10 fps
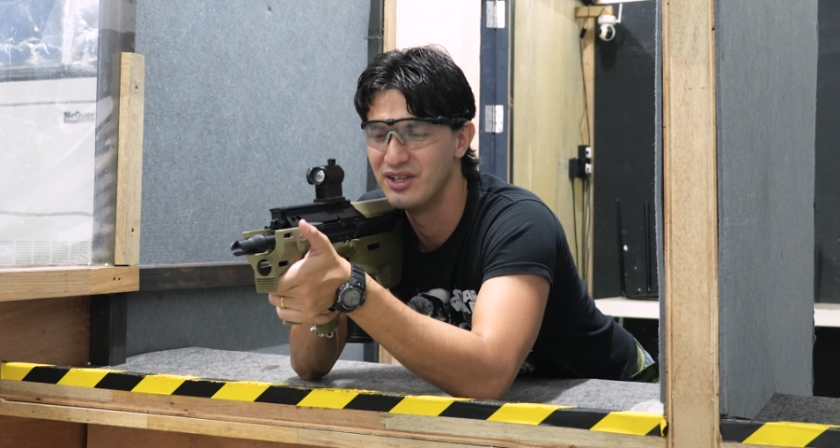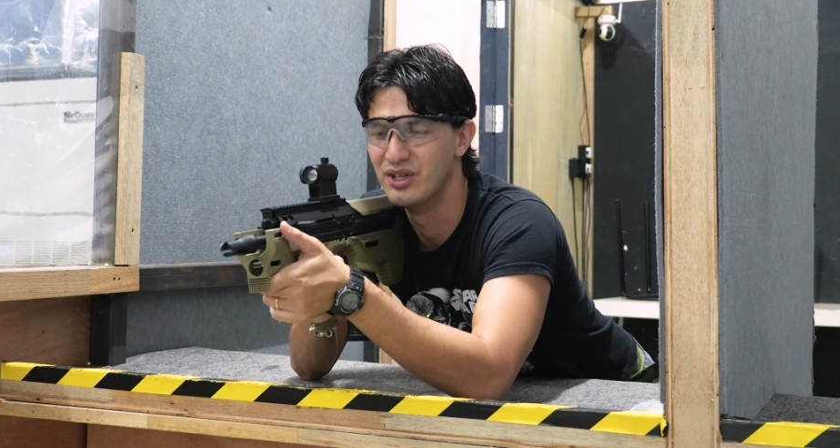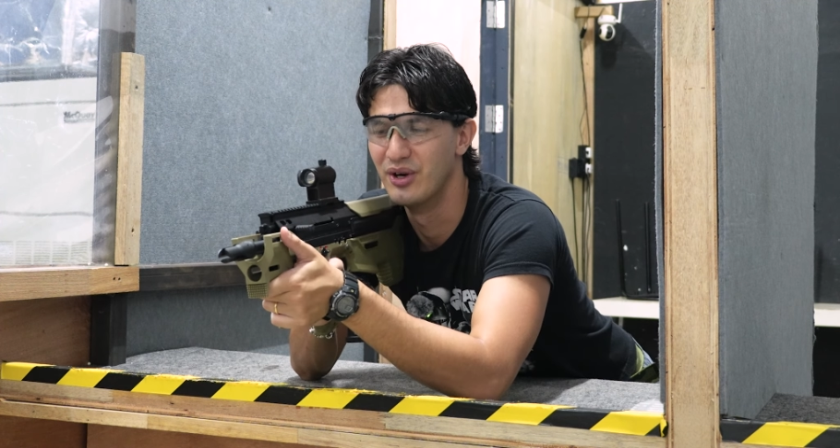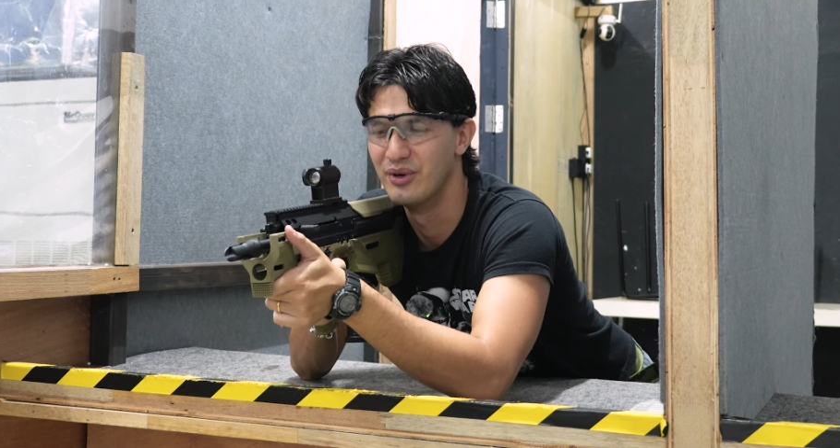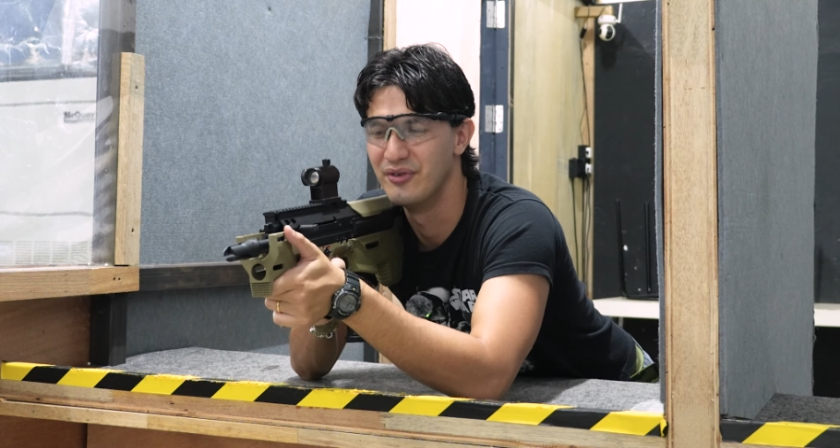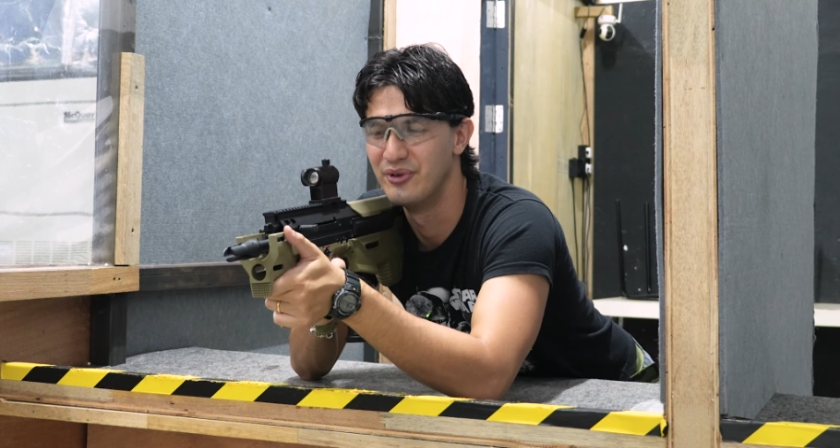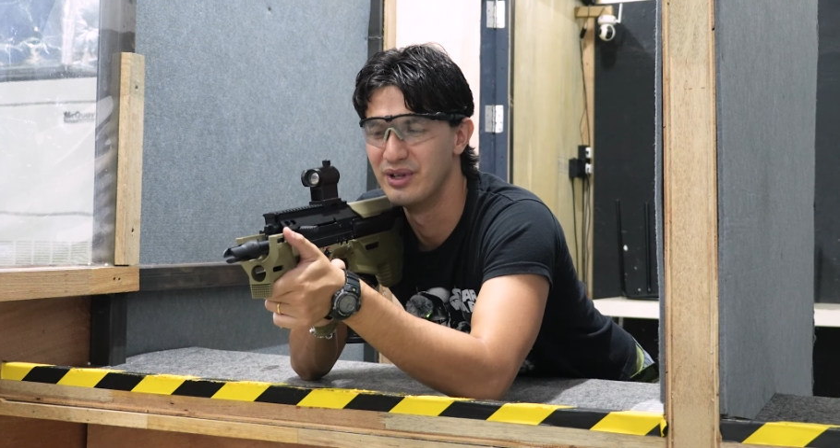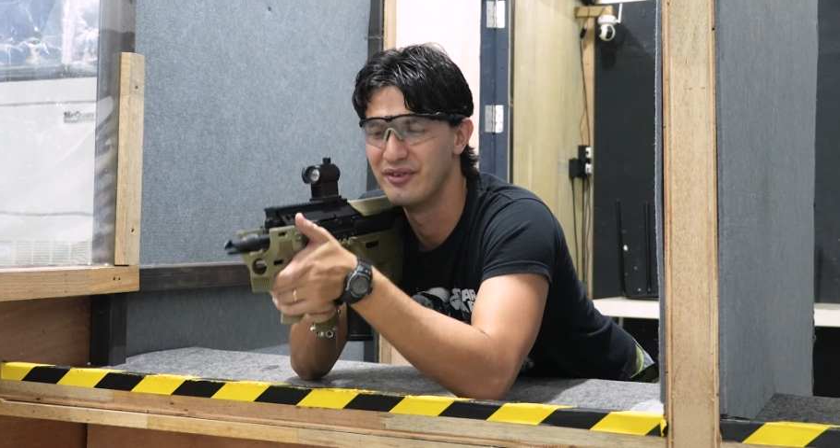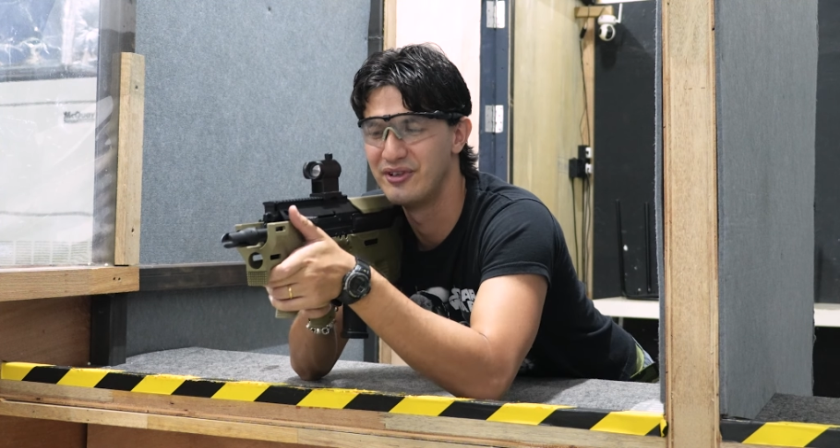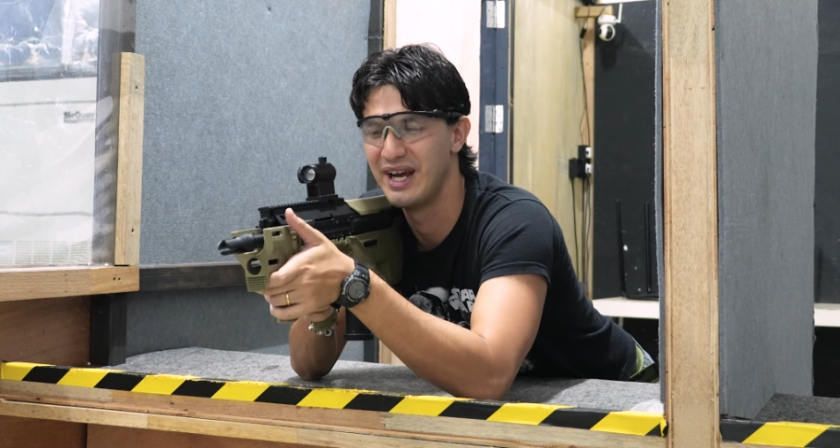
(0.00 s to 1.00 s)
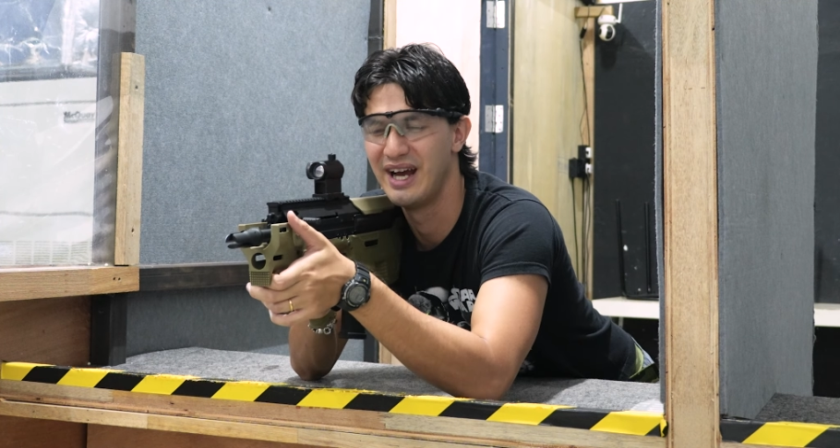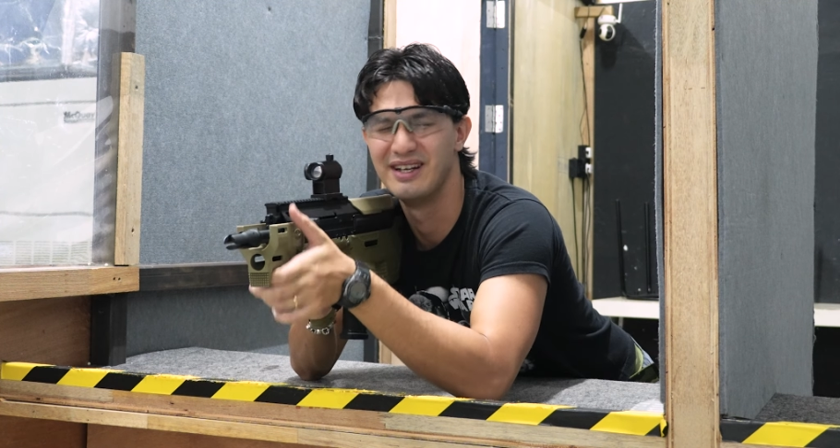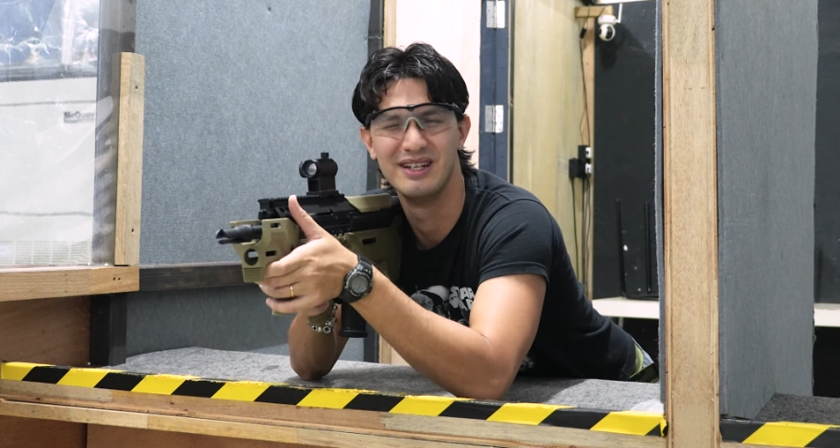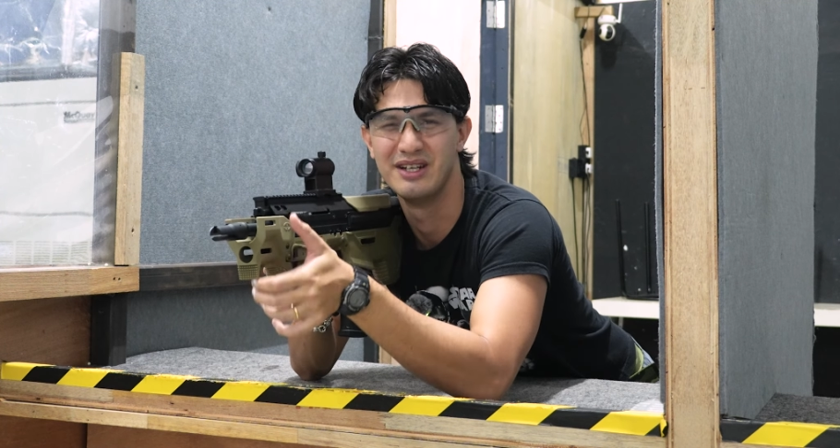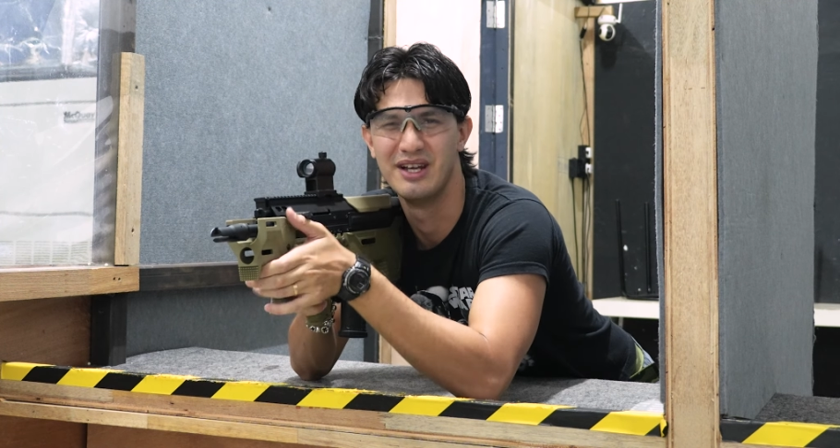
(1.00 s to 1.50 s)
you know, if you lift your
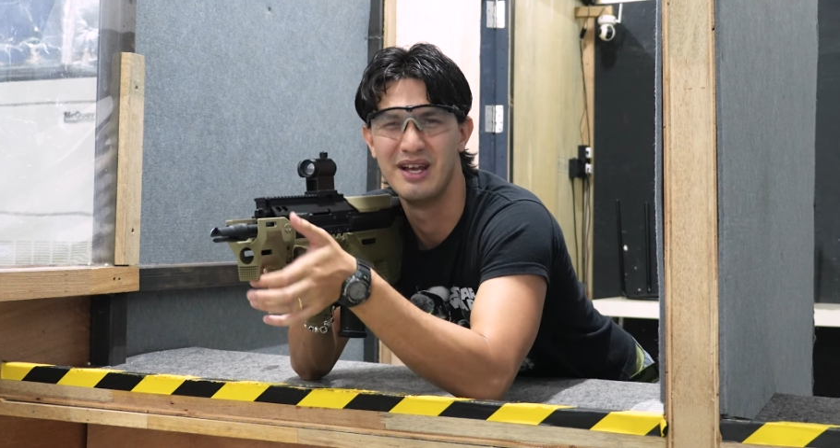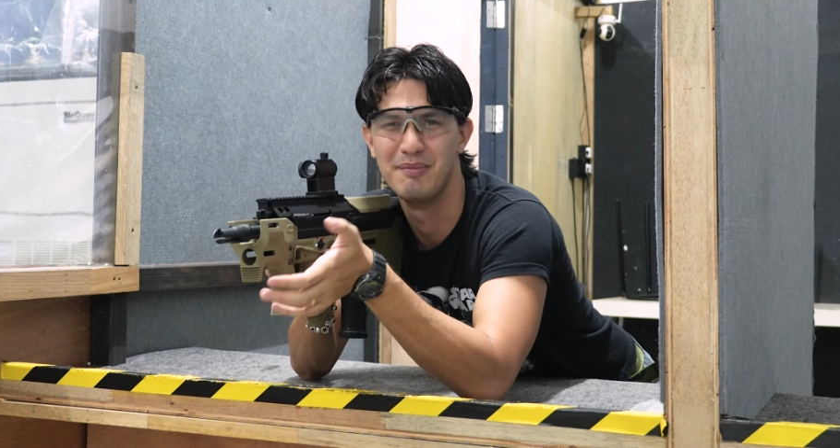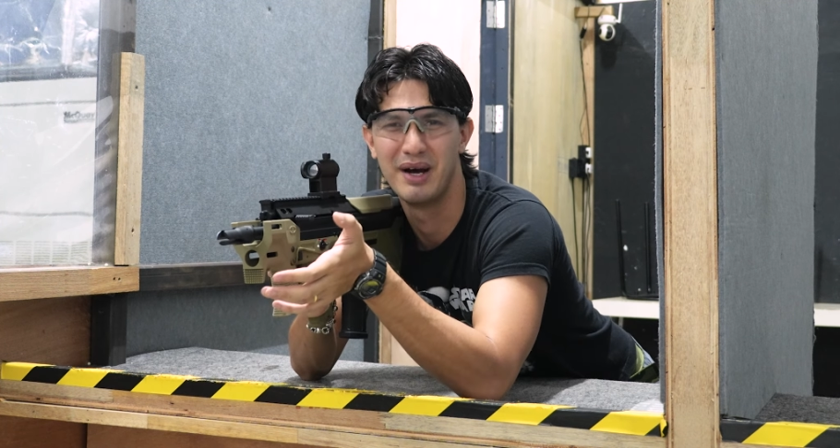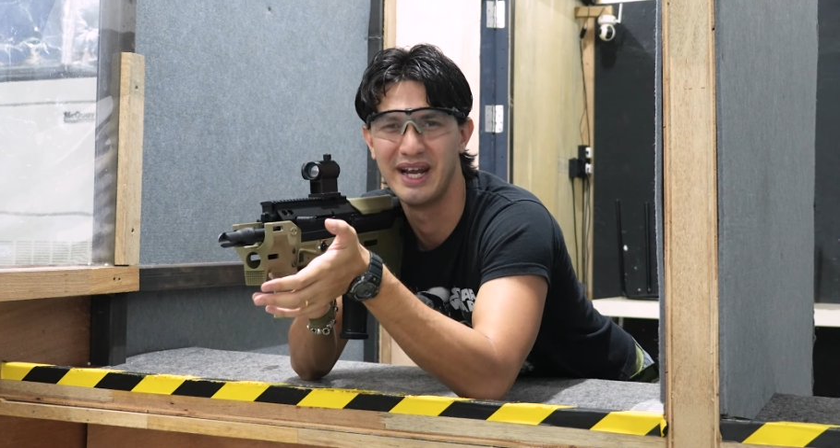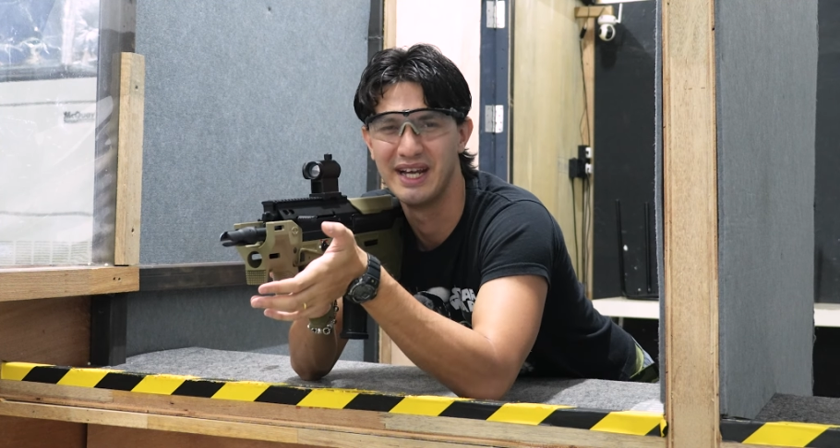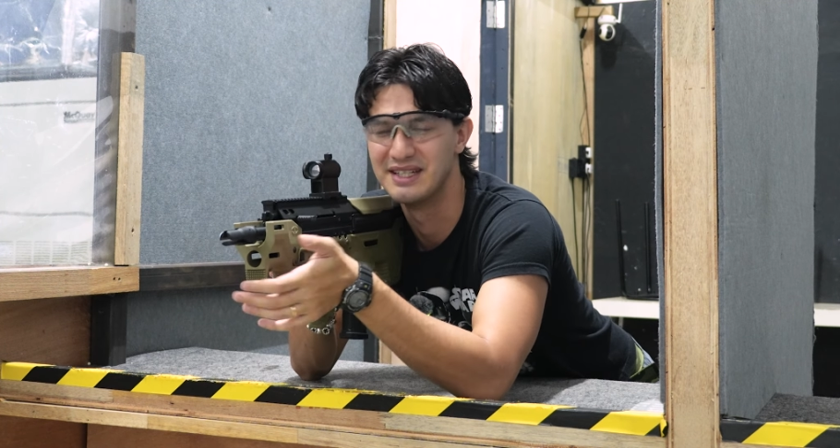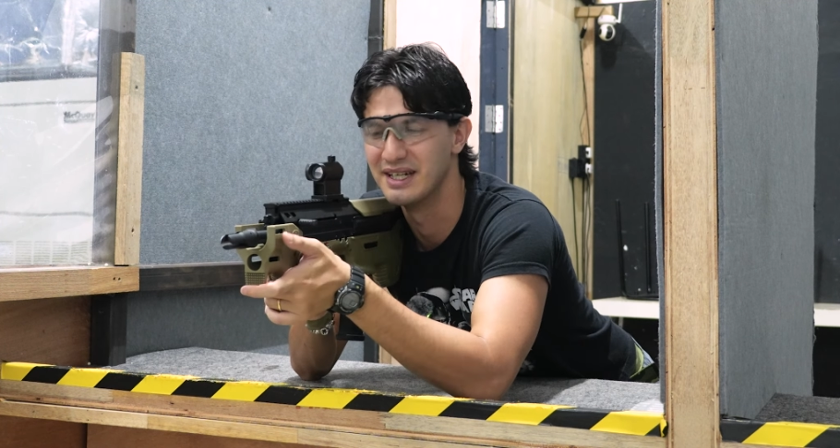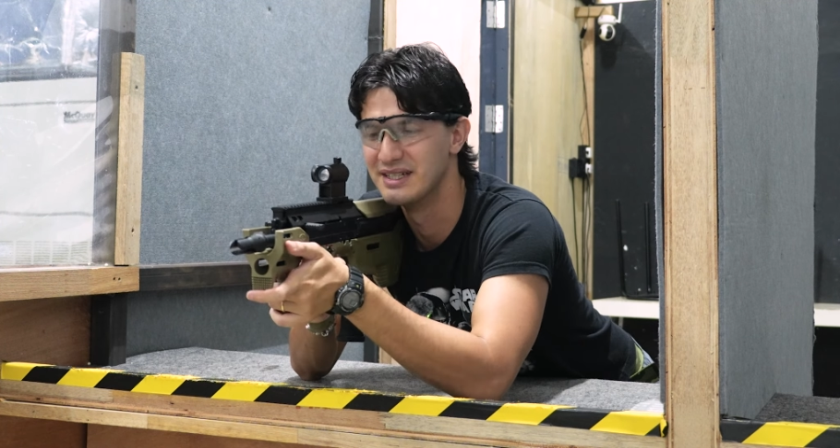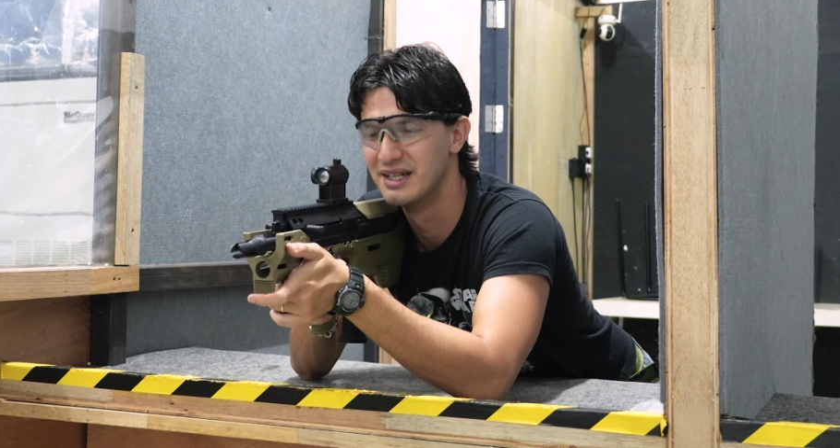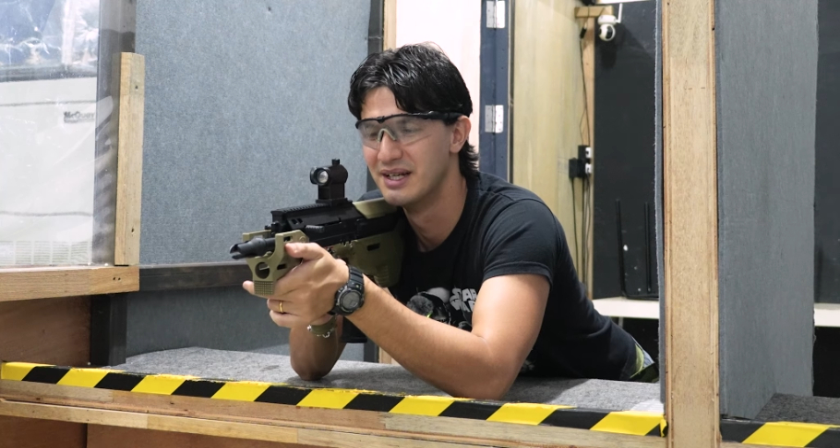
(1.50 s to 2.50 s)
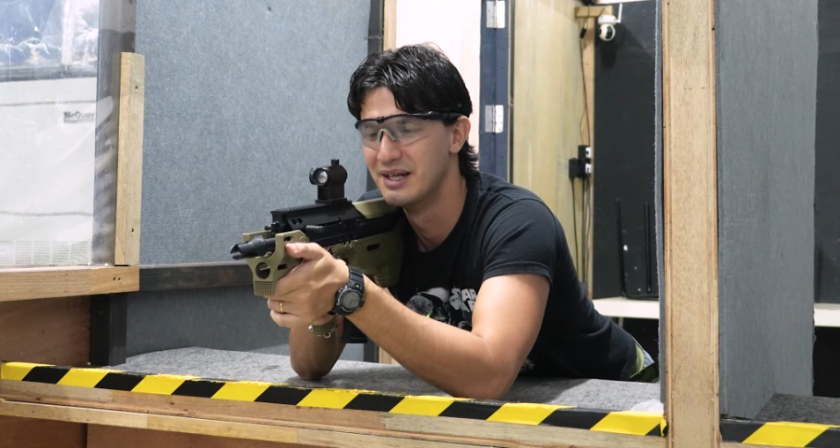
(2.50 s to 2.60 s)
hand, it might hit it.